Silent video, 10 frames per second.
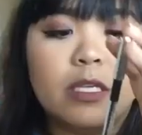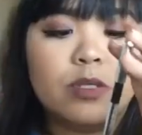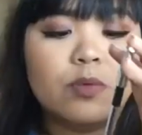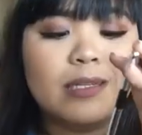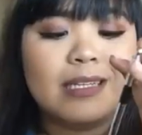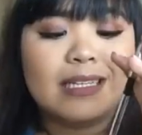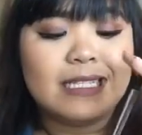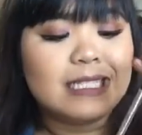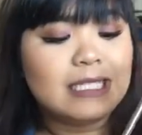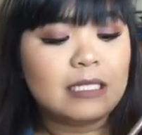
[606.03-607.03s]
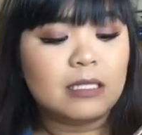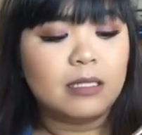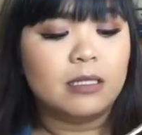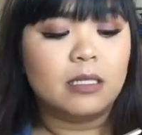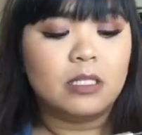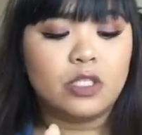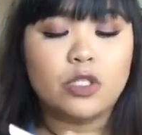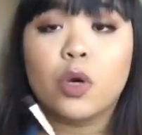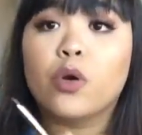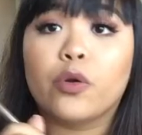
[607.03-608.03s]
This one is
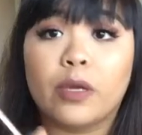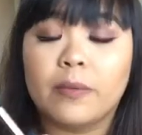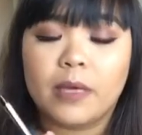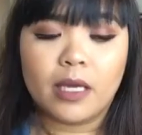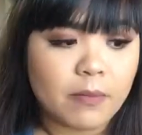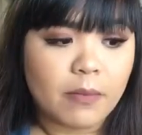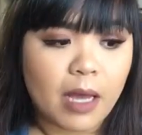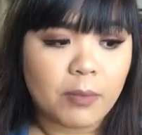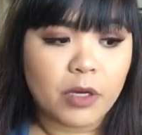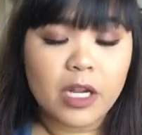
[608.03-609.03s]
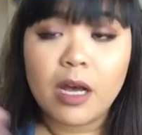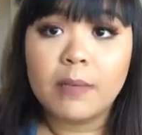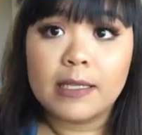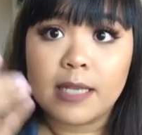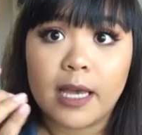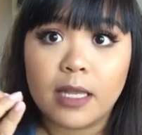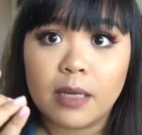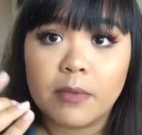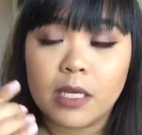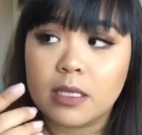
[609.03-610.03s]
so creamy. I put it on my tight
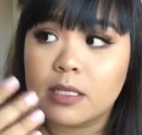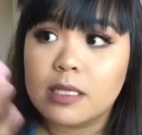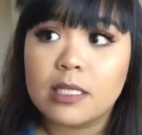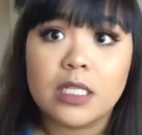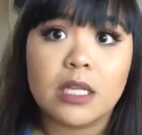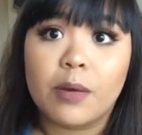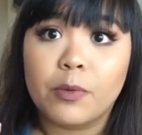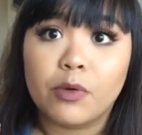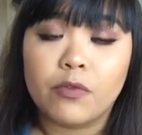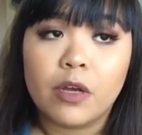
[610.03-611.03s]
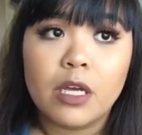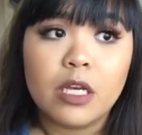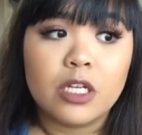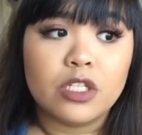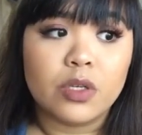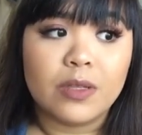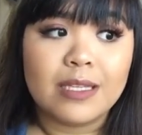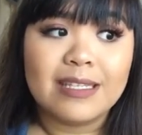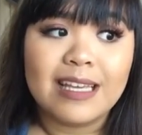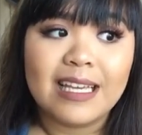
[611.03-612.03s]
line because it does not move. So
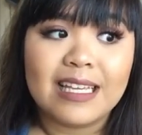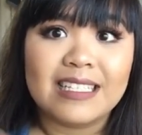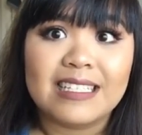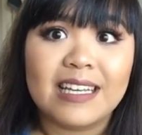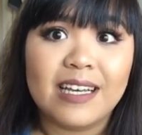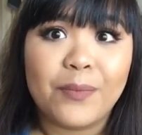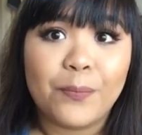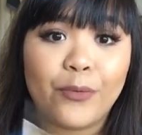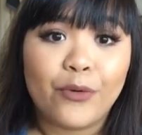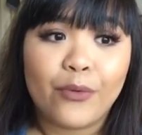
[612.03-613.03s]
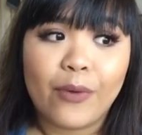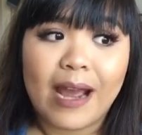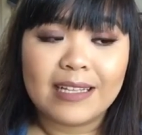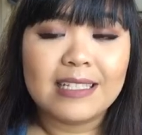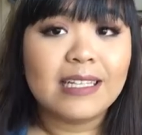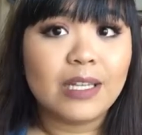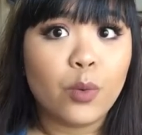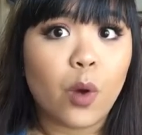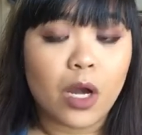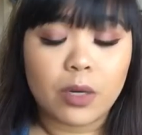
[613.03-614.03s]
this thing is practically
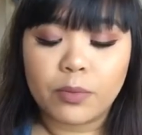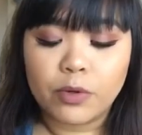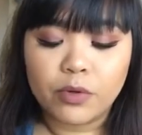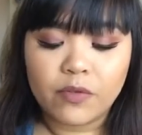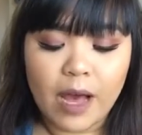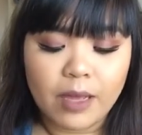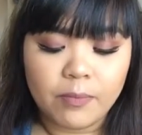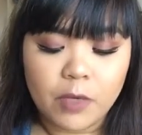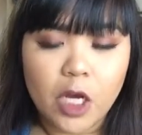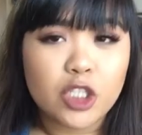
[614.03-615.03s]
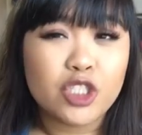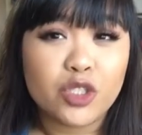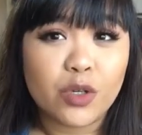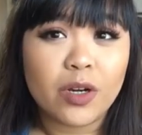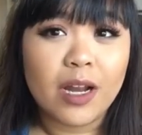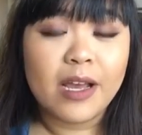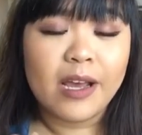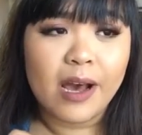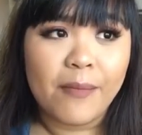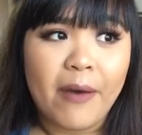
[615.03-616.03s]
waterproof. I'm not sure
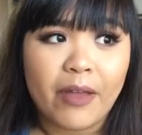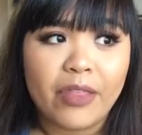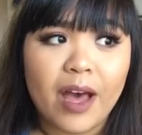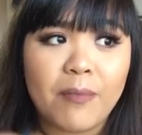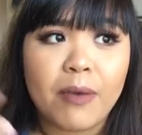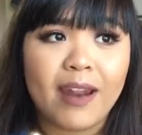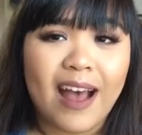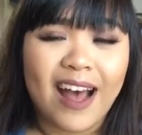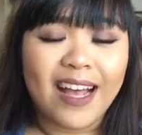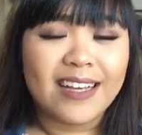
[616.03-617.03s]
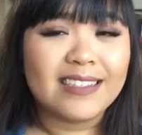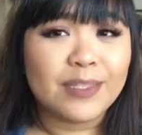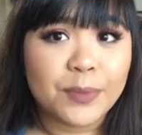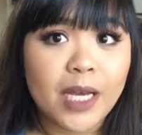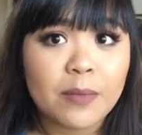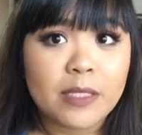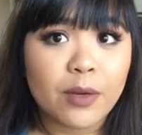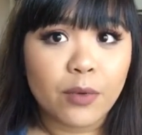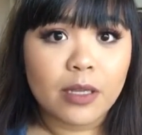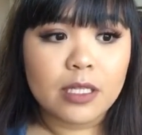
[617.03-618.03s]
about that, but sometimes
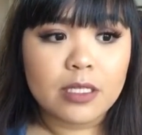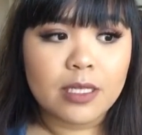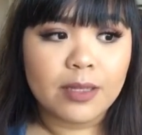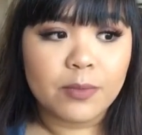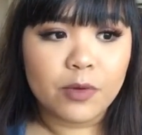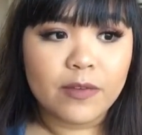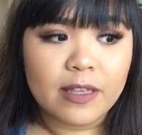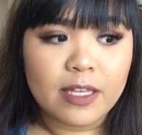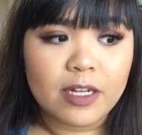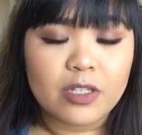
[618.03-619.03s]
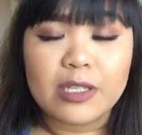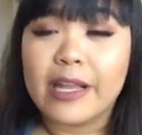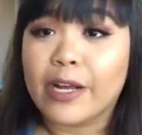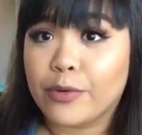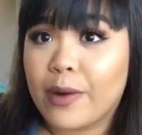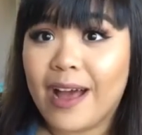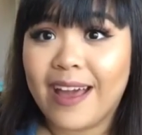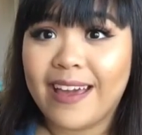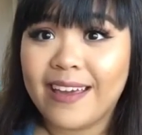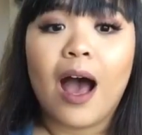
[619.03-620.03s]
I wear this to the movie theaters and I
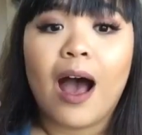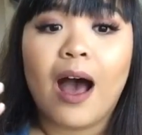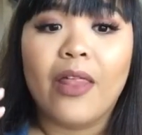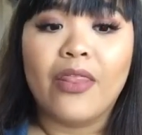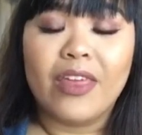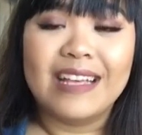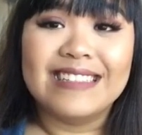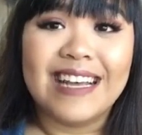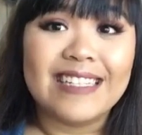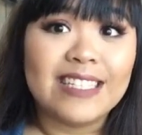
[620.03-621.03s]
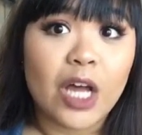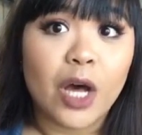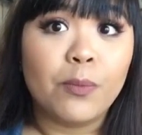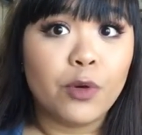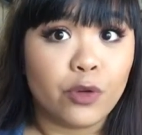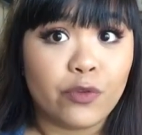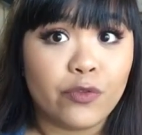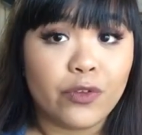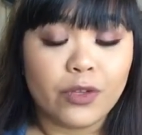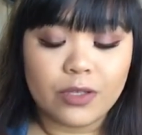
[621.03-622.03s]
cry. This has not
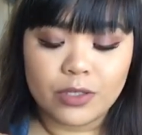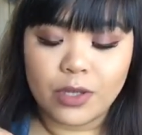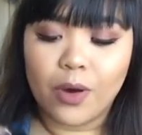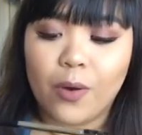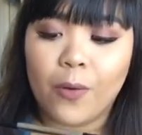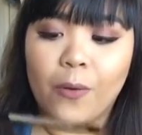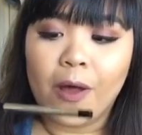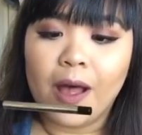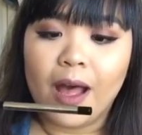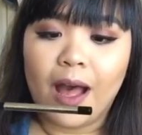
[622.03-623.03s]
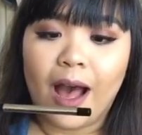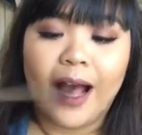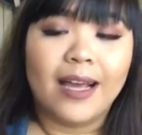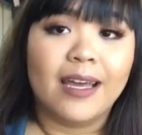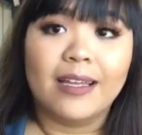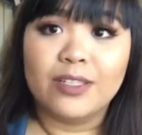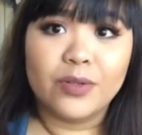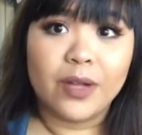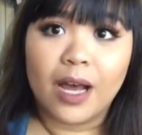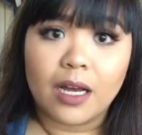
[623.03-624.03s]
moved. So I
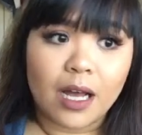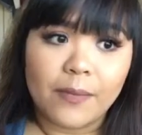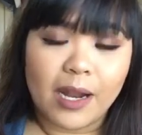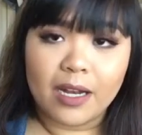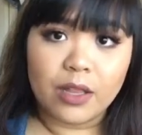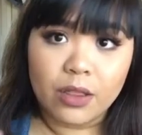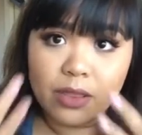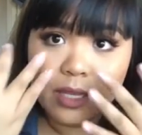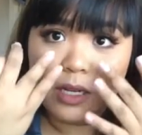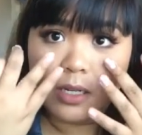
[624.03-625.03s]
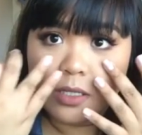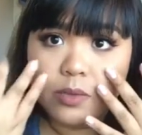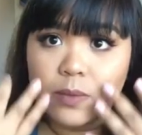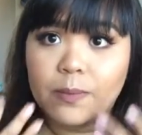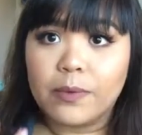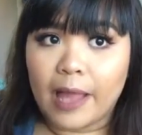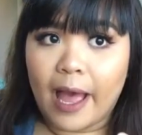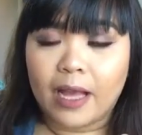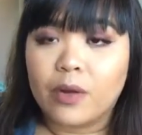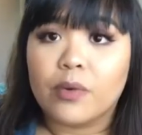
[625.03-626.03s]
do not come out of the theaters with
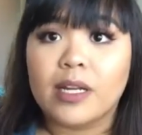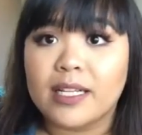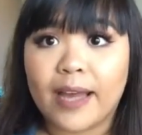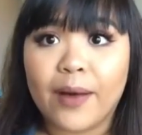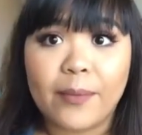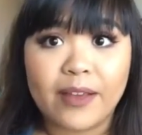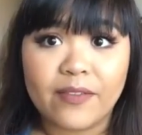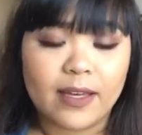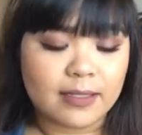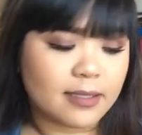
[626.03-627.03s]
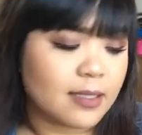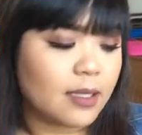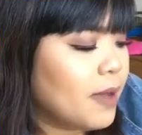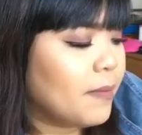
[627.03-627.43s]
black running down my face.